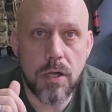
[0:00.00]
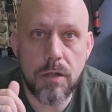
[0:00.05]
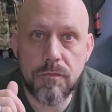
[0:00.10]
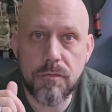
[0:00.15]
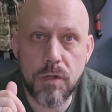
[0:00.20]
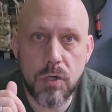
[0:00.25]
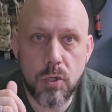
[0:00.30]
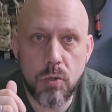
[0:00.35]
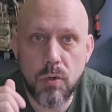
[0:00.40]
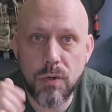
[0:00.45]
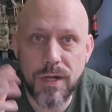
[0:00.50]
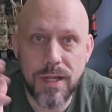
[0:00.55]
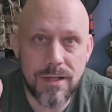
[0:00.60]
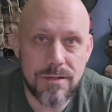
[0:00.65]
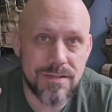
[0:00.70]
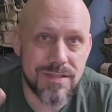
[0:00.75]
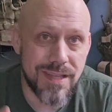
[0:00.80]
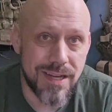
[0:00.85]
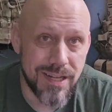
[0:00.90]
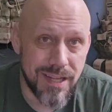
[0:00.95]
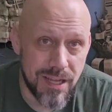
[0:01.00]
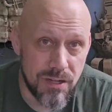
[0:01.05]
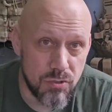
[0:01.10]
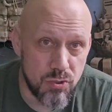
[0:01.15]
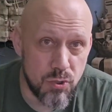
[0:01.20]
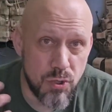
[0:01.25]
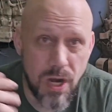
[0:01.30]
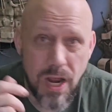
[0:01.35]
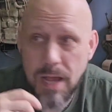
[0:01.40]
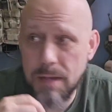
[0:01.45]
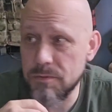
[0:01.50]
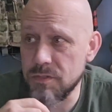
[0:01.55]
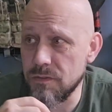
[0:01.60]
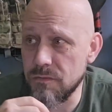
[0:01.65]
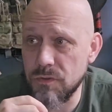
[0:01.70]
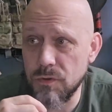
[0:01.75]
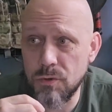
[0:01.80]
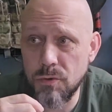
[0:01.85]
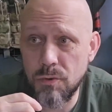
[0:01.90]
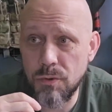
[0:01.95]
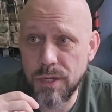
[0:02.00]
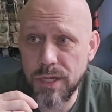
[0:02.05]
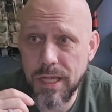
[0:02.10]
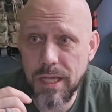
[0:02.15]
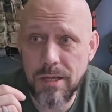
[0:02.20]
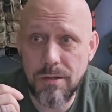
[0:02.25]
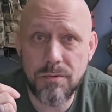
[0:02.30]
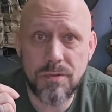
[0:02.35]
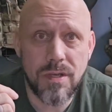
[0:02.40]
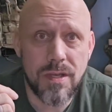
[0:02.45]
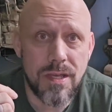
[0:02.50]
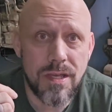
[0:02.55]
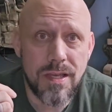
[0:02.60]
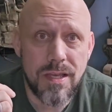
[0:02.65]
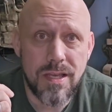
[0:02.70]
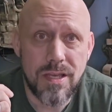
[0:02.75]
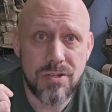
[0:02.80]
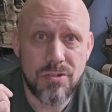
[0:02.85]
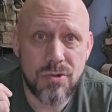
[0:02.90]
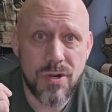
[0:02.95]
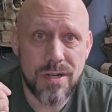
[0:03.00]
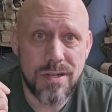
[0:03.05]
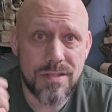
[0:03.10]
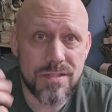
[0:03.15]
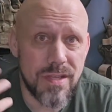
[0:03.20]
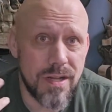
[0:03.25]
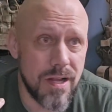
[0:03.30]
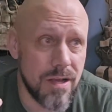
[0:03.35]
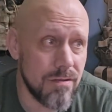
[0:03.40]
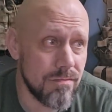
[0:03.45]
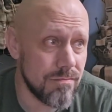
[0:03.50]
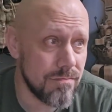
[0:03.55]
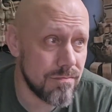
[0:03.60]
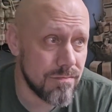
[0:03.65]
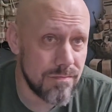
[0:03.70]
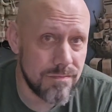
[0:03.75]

If they're going out setting out traps, if they're going out and trying to set out